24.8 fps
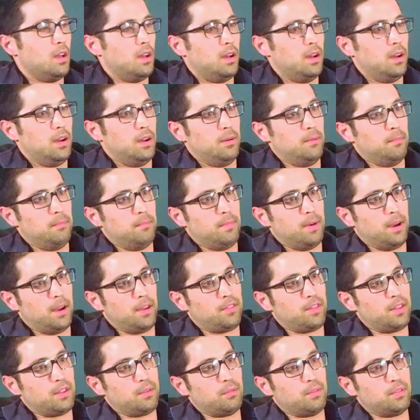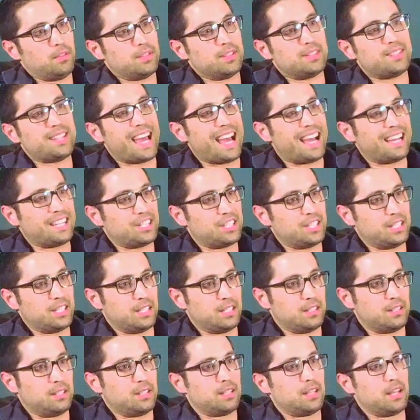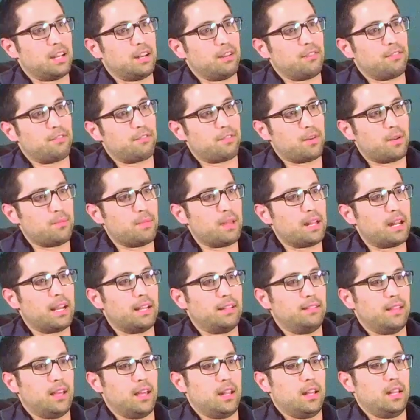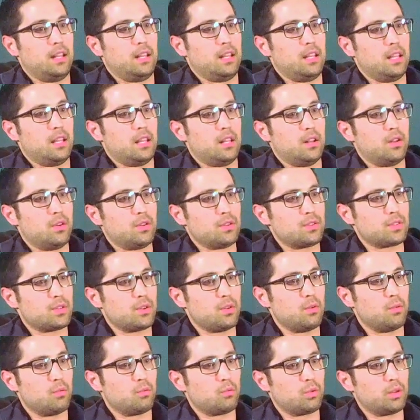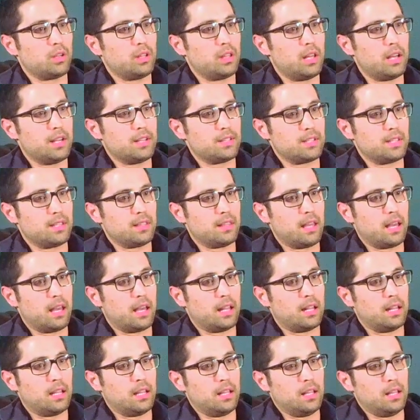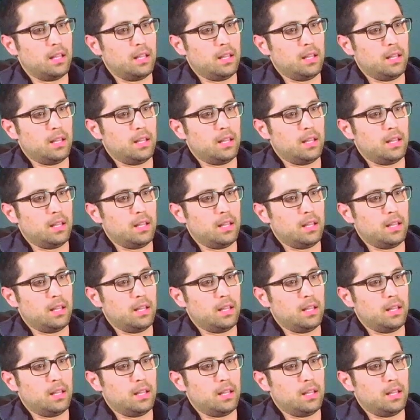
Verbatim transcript: uh, I think detaching kind of from that identity and also realizing that